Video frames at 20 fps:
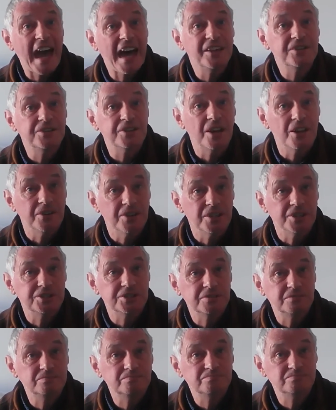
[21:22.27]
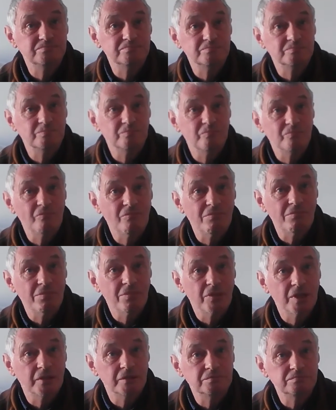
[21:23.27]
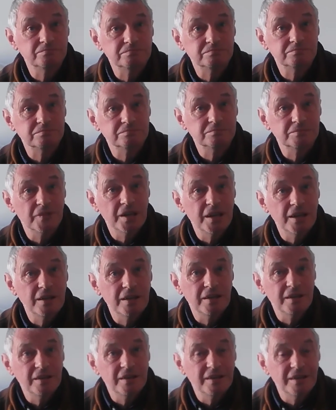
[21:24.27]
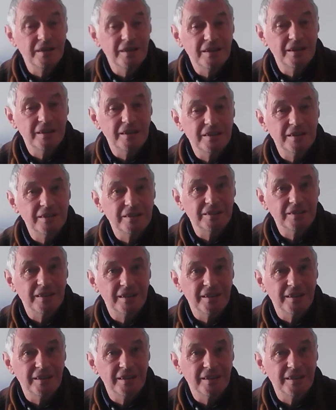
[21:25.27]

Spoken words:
You're being bullied by a big bully, which is called state.